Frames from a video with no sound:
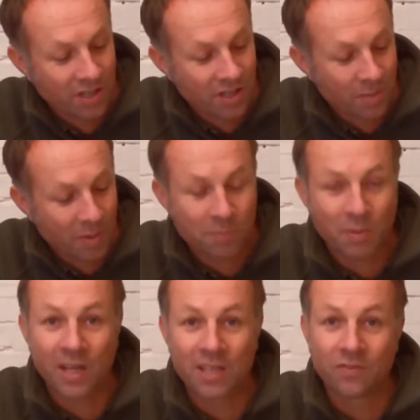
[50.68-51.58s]
The best
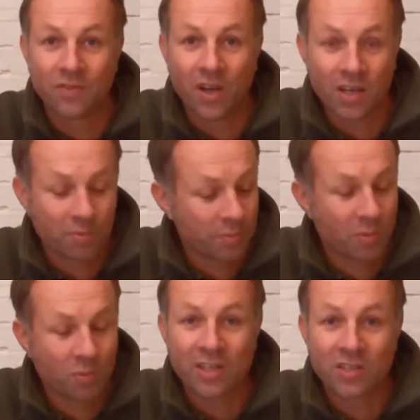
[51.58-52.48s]
place to find them would be
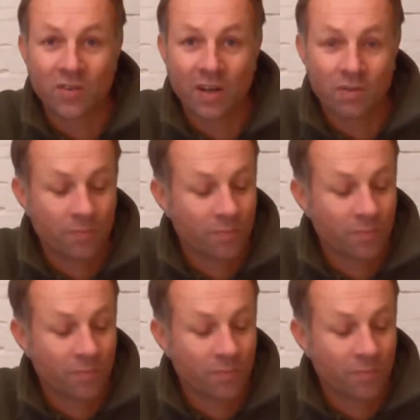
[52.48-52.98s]
waste ground,